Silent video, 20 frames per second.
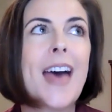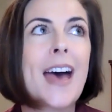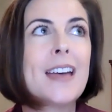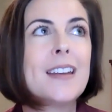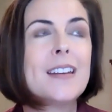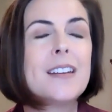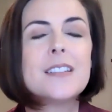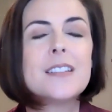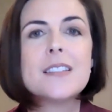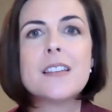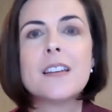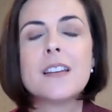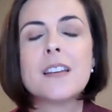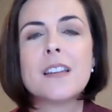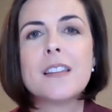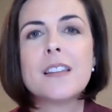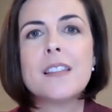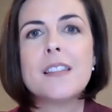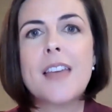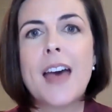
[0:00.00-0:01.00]

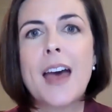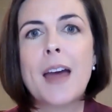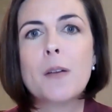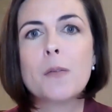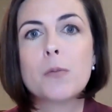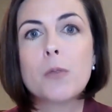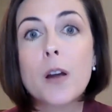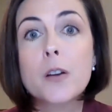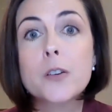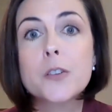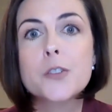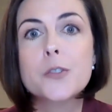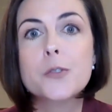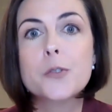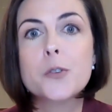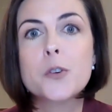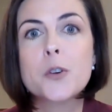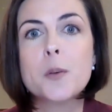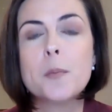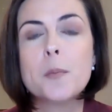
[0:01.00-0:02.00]
that rung
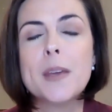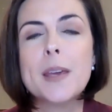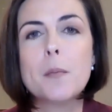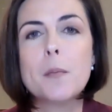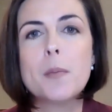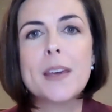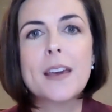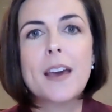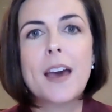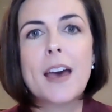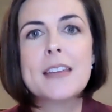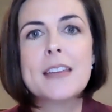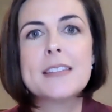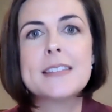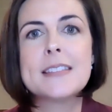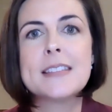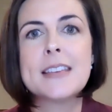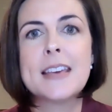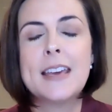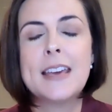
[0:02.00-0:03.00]
true to me
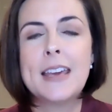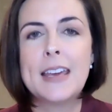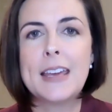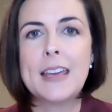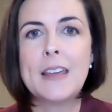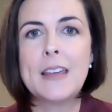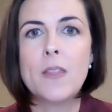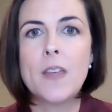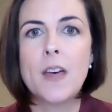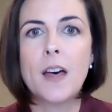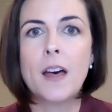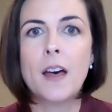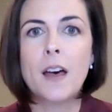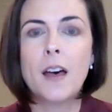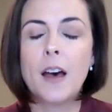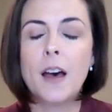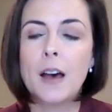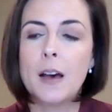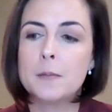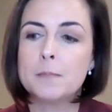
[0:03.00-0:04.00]
because
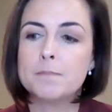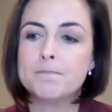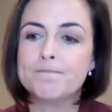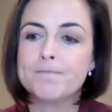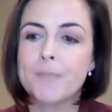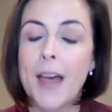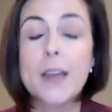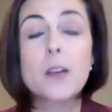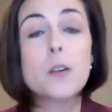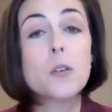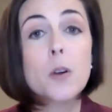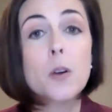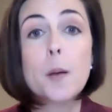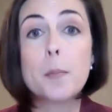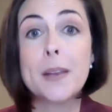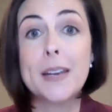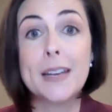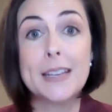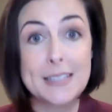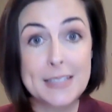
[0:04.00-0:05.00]
I grew up
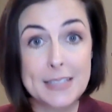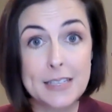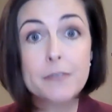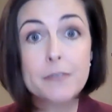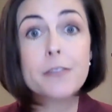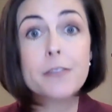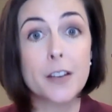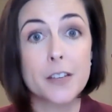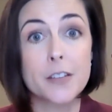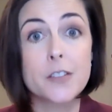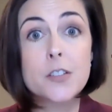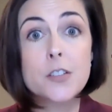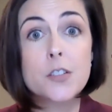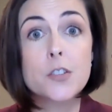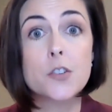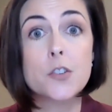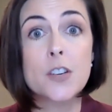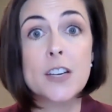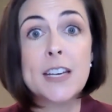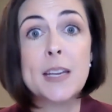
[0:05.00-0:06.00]
in a different
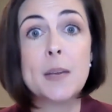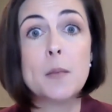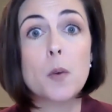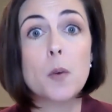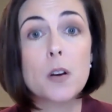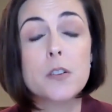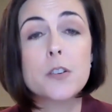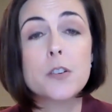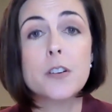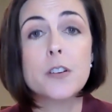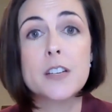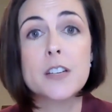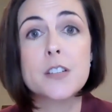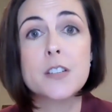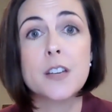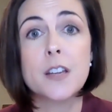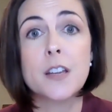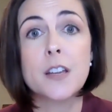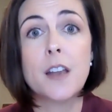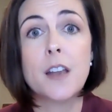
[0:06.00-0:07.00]
stream or
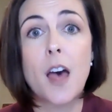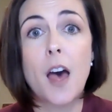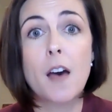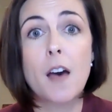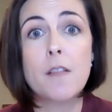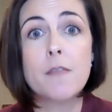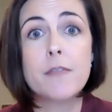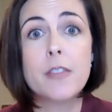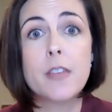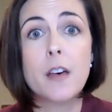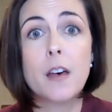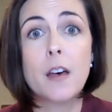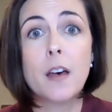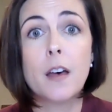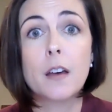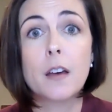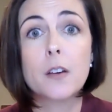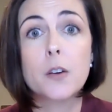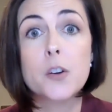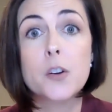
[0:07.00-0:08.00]
tradition of
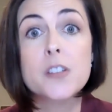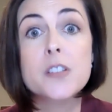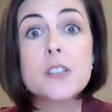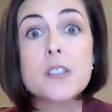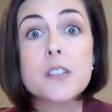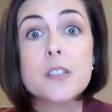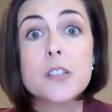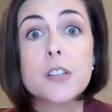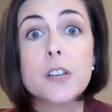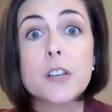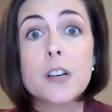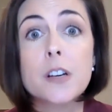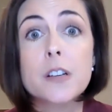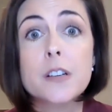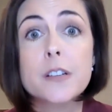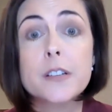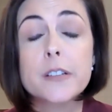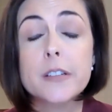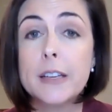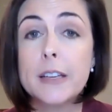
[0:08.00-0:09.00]
the Christian
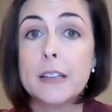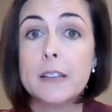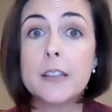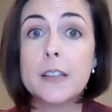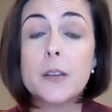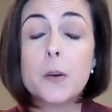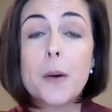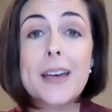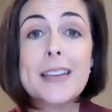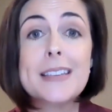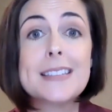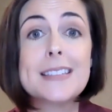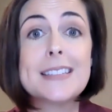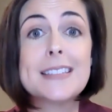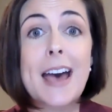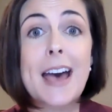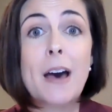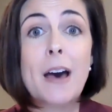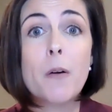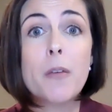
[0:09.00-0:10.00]
church in the US
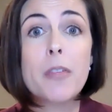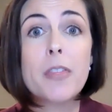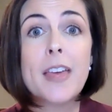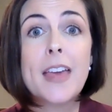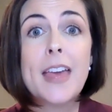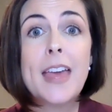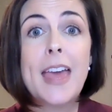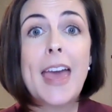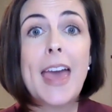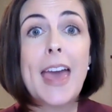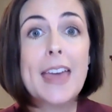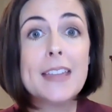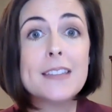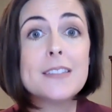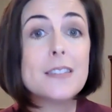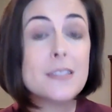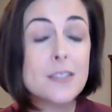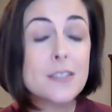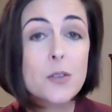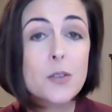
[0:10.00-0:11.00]
South.
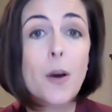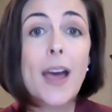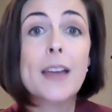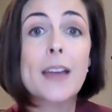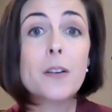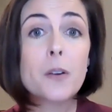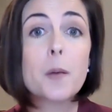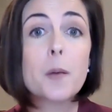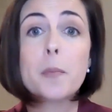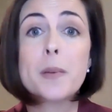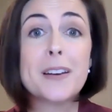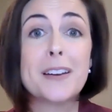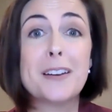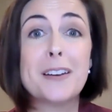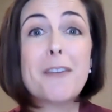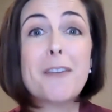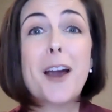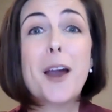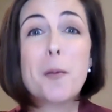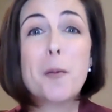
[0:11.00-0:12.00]
And so I grew up in an
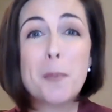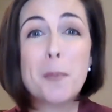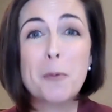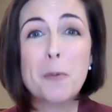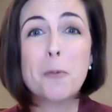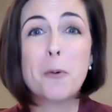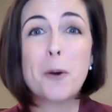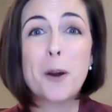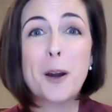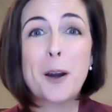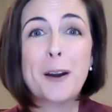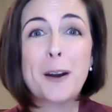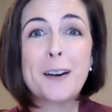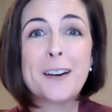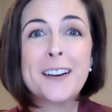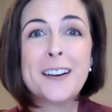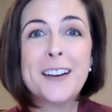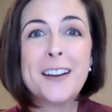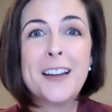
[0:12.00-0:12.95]
environment where